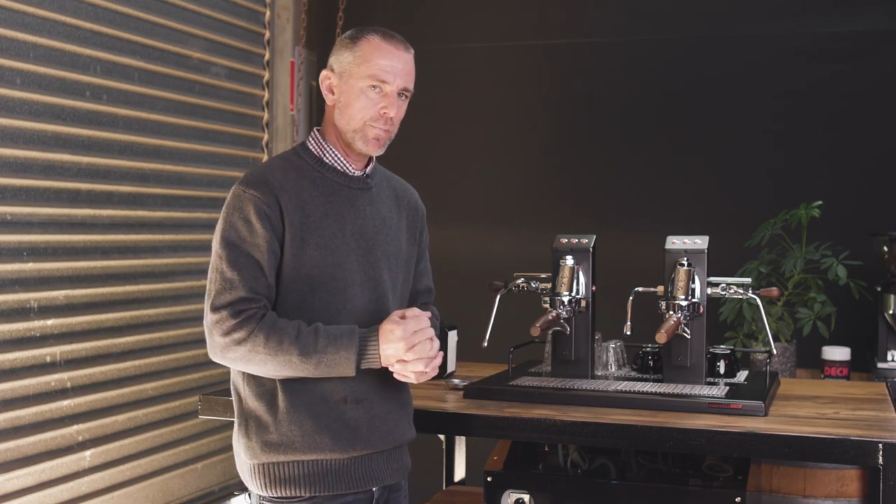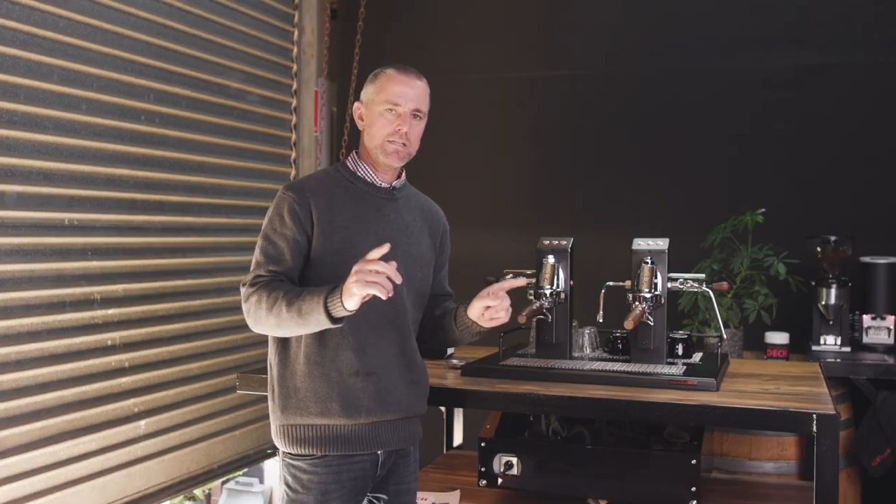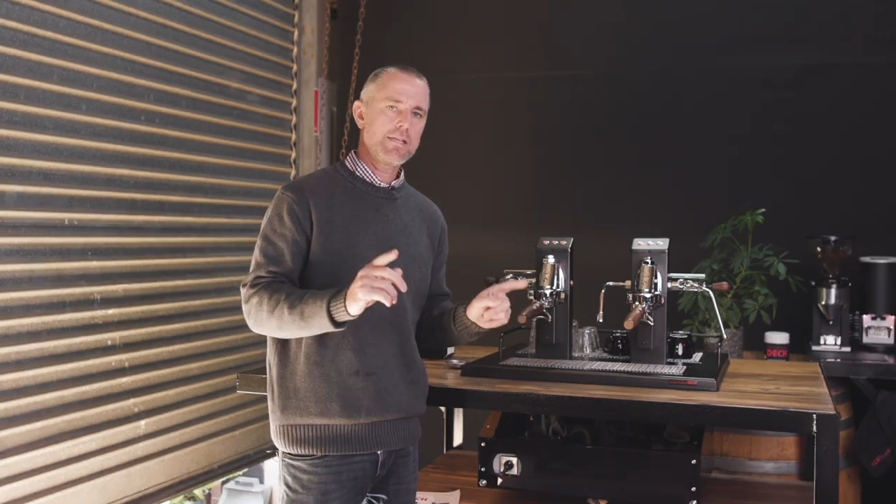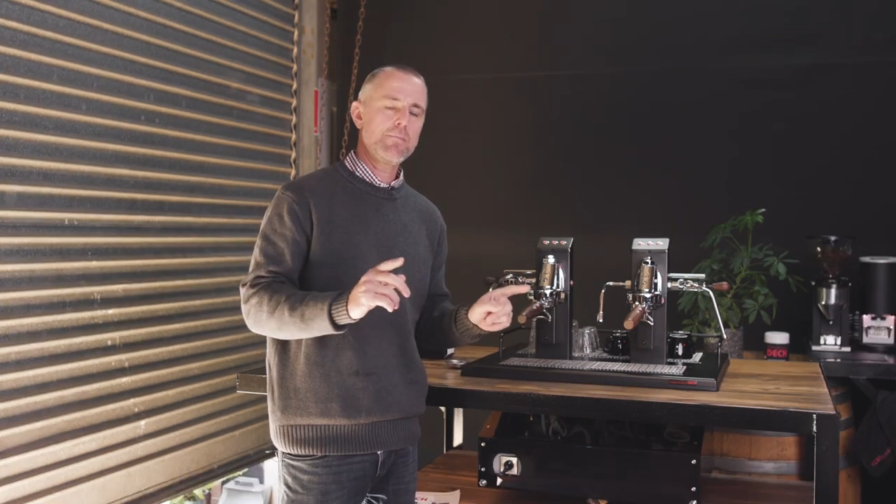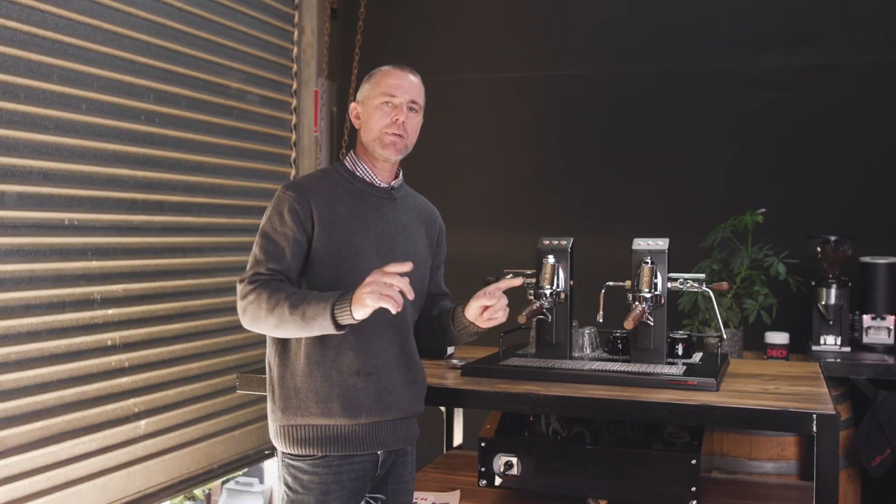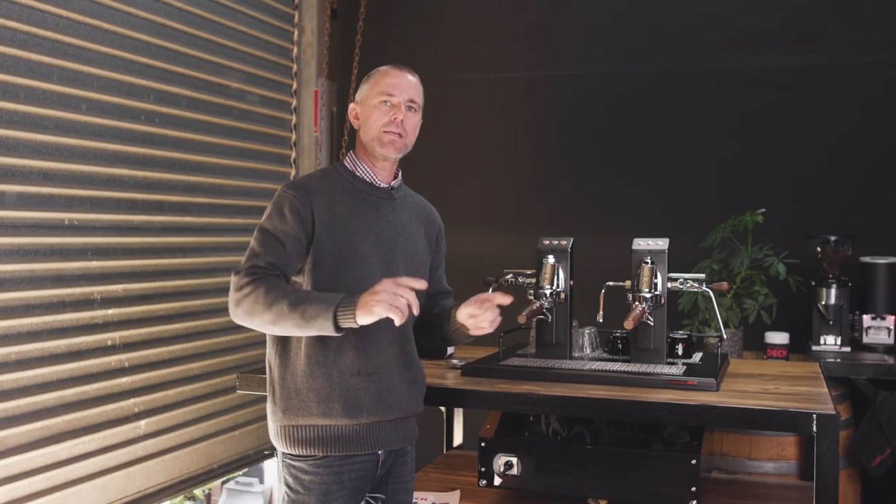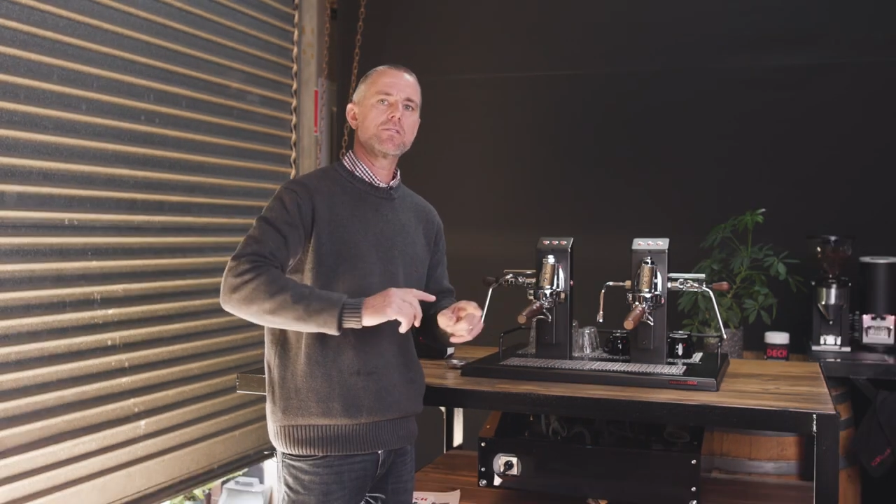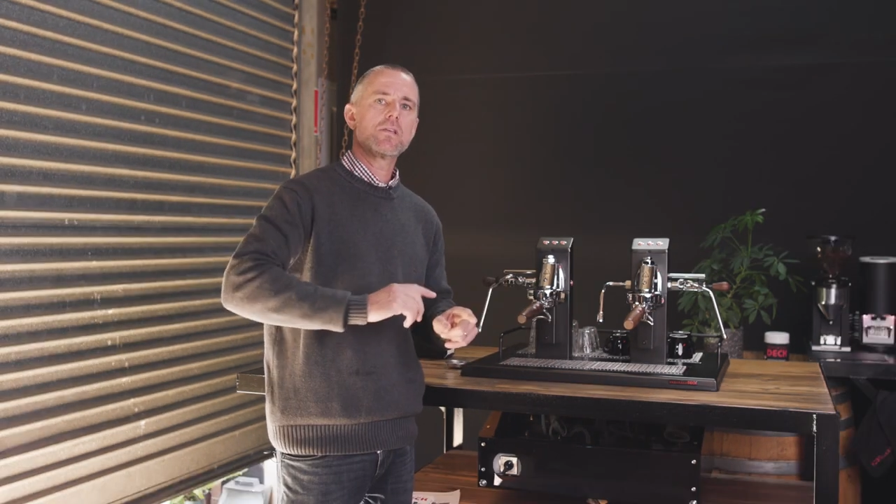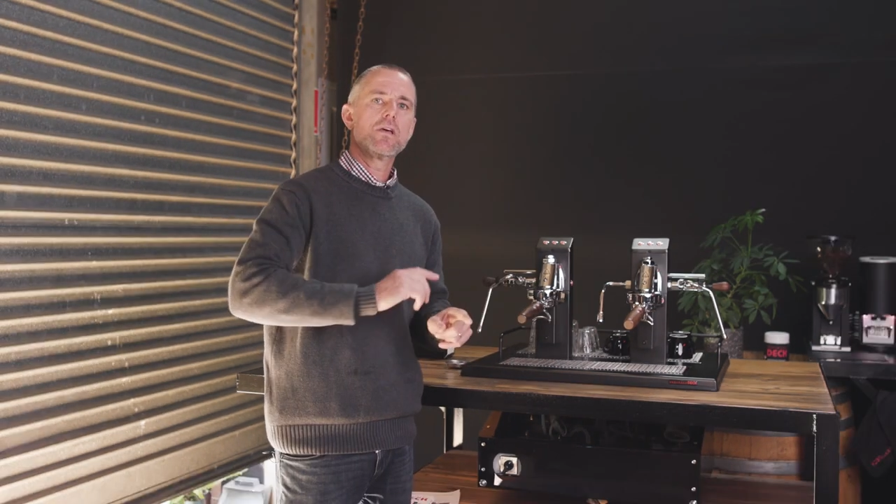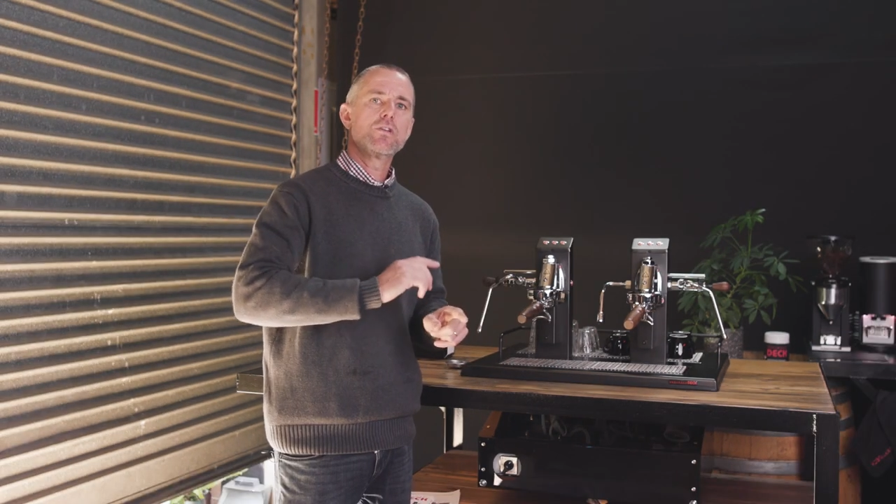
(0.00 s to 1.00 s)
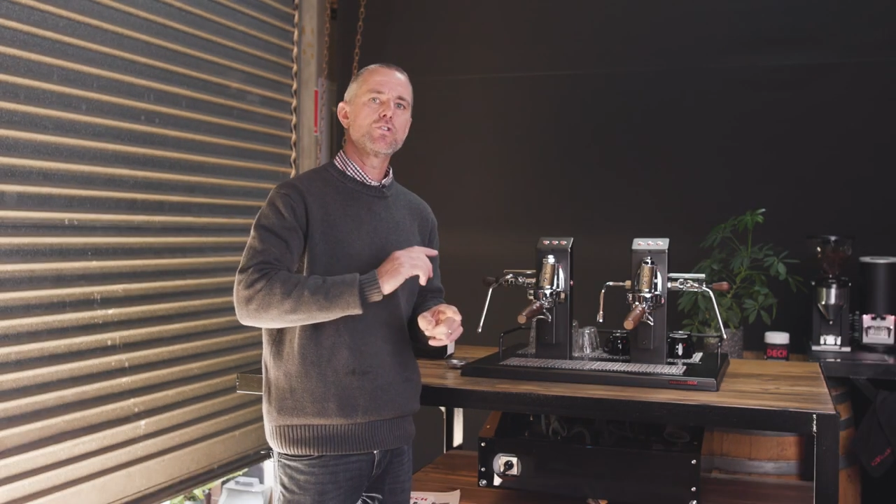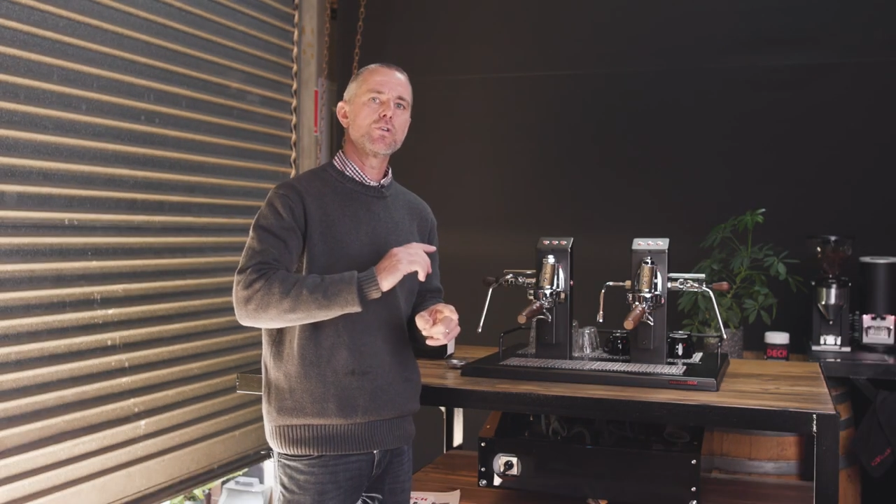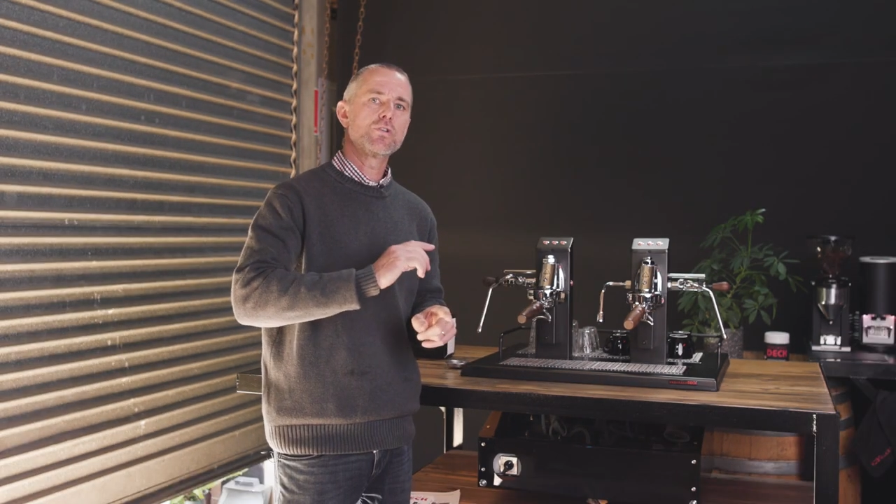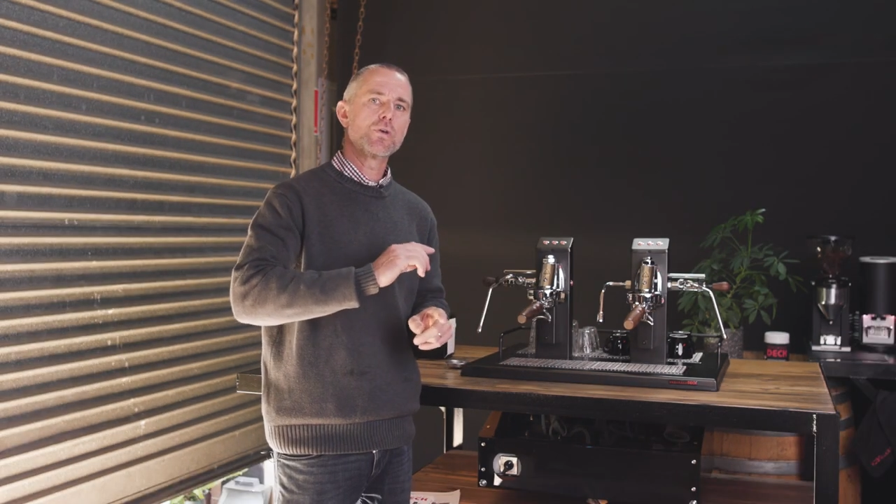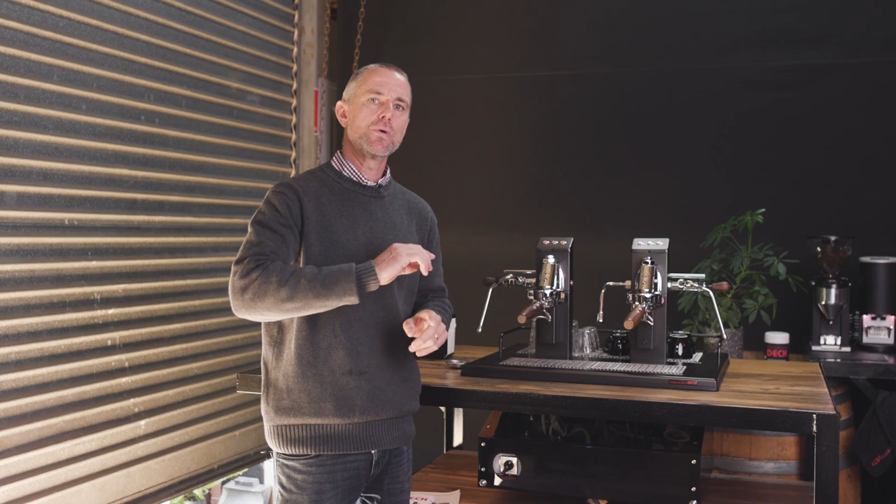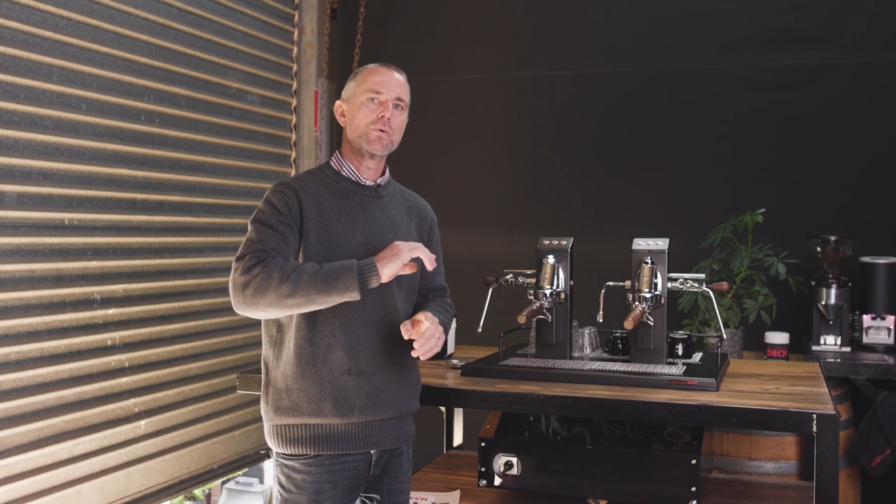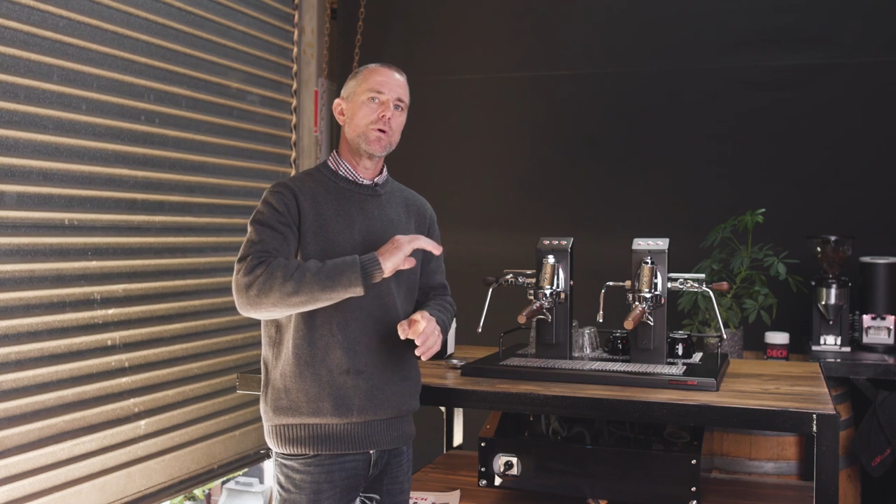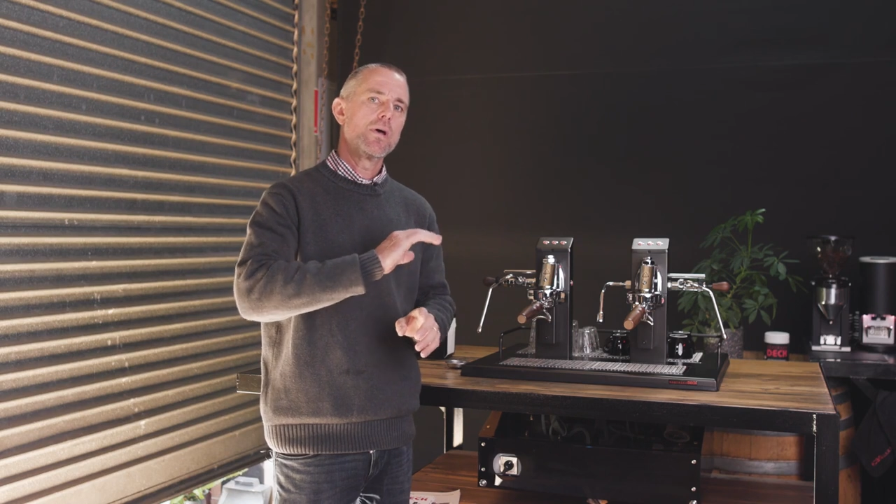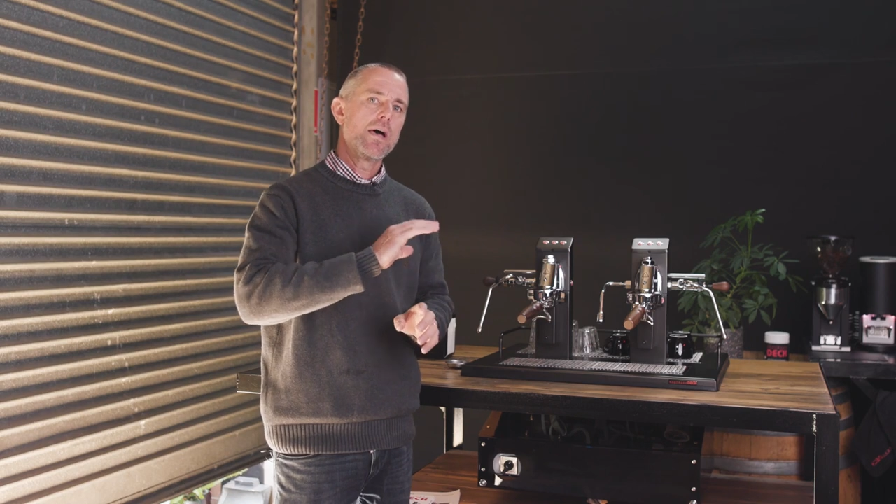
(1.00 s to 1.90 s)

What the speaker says: The tip is to do